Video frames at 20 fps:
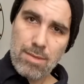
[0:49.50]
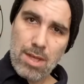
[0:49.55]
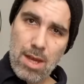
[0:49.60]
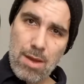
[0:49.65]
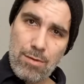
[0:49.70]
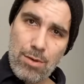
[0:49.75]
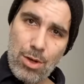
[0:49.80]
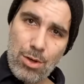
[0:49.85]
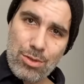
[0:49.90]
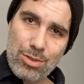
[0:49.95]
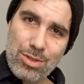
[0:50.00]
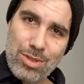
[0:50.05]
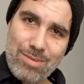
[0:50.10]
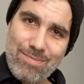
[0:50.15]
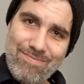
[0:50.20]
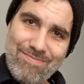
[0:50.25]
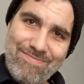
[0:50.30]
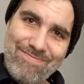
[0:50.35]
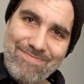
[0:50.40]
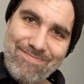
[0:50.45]
folks,
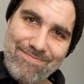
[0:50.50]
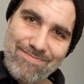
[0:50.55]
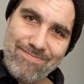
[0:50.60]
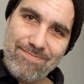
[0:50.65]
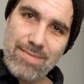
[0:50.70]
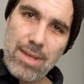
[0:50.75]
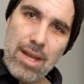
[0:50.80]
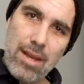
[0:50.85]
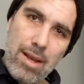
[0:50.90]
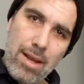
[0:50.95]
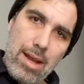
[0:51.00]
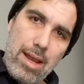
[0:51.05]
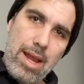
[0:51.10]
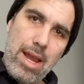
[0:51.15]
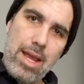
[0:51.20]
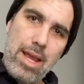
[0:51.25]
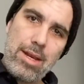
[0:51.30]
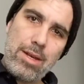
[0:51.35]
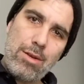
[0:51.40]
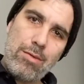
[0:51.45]

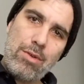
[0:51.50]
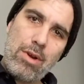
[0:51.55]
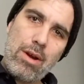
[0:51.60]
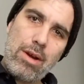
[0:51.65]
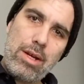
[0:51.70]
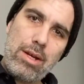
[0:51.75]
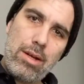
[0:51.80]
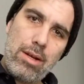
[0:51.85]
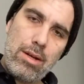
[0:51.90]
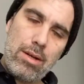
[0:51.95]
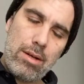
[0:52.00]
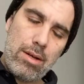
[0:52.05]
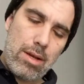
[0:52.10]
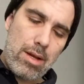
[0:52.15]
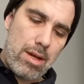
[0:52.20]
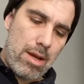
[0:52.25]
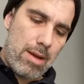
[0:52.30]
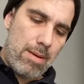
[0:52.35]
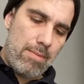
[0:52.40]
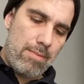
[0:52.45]
Andy Navarre here.
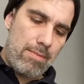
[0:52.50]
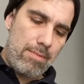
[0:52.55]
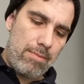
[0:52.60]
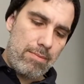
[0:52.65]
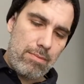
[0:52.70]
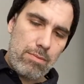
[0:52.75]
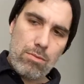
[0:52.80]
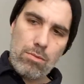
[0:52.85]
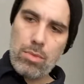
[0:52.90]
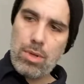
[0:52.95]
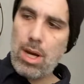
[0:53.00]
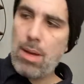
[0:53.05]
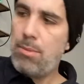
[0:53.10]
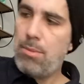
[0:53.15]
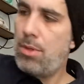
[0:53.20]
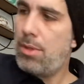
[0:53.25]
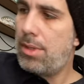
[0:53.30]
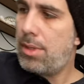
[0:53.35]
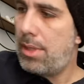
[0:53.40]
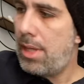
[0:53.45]
What I'm
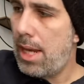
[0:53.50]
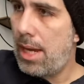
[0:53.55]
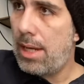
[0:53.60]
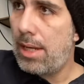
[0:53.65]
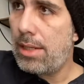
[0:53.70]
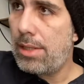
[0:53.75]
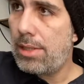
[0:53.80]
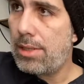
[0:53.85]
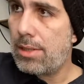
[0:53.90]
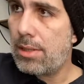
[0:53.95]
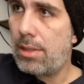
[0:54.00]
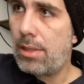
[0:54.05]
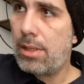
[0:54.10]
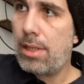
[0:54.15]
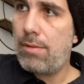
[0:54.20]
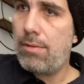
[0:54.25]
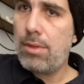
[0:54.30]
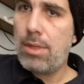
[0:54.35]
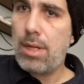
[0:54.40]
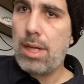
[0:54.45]
doing today is going to
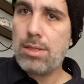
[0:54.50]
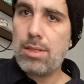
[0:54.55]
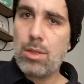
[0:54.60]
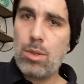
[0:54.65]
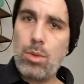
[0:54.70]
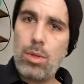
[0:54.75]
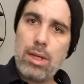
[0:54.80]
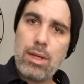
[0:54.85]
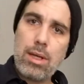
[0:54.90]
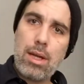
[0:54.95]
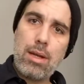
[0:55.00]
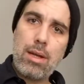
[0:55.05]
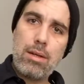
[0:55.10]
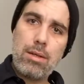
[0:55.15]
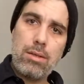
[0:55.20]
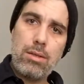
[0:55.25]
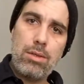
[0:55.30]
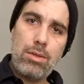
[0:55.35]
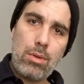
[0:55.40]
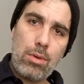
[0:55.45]
give you guys a quick kind
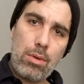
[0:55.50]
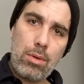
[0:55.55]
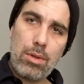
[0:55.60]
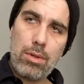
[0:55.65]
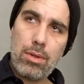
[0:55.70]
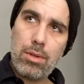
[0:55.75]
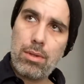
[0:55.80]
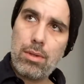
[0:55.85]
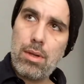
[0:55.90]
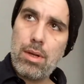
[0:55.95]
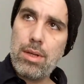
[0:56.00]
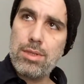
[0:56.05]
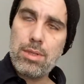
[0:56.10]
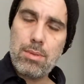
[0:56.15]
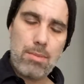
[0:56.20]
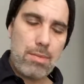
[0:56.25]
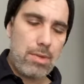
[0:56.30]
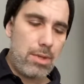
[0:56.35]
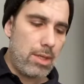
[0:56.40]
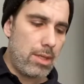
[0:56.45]
of tutorial on
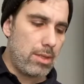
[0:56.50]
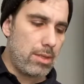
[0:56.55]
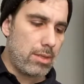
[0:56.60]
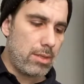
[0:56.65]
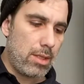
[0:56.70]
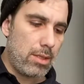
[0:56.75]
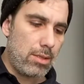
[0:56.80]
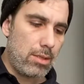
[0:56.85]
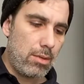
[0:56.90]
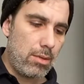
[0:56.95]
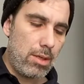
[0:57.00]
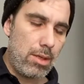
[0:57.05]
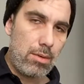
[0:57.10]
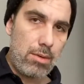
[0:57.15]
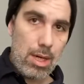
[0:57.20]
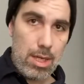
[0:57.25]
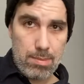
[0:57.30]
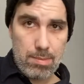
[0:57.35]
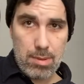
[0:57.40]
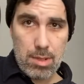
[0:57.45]
some things that Tony
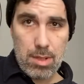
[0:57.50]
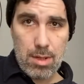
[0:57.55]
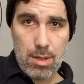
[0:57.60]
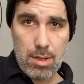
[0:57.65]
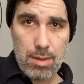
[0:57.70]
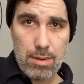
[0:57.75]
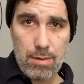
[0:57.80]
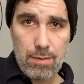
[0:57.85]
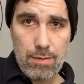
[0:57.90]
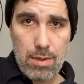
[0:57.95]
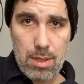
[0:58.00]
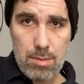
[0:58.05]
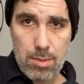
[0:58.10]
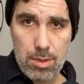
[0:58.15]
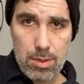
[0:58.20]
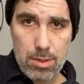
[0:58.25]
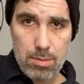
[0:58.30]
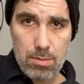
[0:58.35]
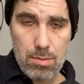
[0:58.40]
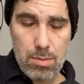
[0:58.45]
Rice played on the
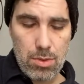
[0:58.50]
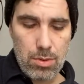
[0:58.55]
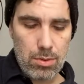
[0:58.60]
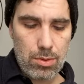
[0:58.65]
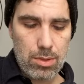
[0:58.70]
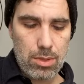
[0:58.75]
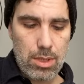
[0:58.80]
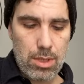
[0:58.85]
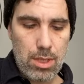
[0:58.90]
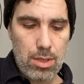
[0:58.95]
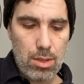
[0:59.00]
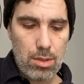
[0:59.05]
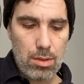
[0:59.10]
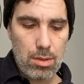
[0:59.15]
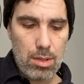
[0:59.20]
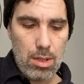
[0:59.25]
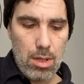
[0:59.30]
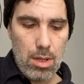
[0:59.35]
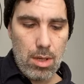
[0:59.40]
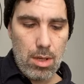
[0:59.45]
famous Muleskinner
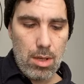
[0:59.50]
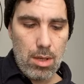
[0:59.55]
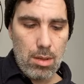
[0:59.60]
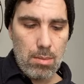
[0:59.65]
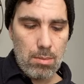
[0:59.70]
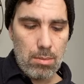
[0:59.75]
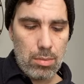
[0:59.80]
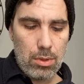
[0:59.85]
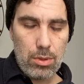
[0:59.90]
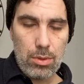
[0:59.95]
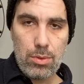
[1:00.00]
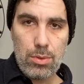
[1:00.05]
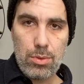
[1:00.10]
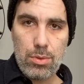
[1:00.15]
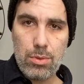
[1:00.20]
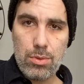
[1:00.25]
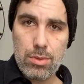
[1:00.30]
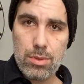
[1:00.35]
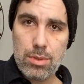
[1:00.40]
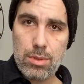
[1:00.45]

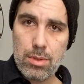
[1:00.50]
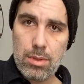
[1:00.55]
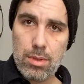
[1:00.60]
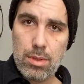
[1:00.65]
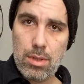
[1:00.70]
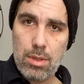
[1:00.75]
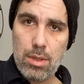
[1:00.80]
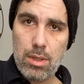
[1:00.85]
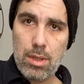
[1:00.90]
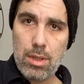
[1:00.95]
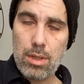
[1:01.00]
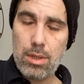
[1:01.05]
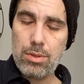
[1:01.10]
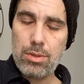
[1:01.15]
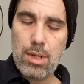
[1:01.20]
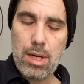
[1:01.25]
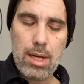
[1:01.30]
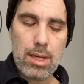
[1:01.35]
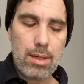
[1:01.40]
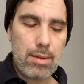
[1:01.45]
blues
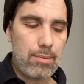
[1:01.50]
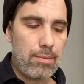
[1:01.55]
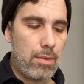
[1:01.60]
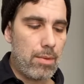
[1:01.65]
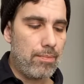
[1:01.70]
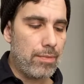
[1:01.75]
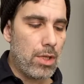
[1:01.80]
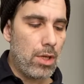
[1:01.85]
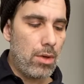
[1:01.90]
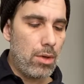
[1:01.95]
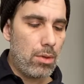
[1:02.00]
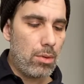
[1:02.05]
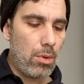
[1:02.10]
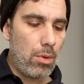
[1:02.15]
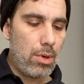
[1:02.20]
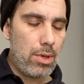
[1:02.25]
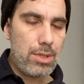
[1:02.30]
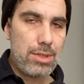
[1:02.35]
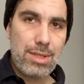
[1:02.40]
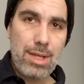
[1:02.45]
track.
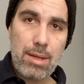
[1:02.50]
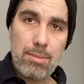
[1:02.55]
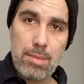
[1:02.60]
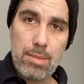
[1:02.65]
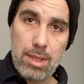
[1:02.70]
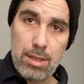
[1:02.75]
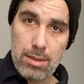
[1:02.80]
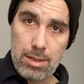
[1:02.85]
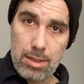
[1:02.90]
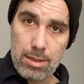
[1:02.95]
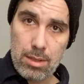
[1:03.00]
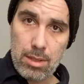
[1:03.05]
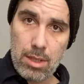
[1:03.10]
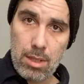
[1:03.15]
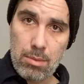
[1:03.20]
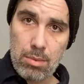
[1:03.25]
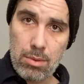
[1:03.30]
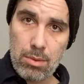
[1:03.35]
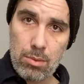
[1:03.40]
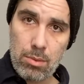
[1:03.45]
Rory sent me this a
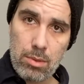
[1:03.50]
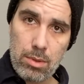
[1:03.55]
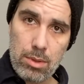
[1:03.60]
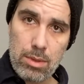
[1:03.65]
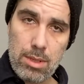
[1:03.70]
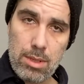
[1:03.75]
couple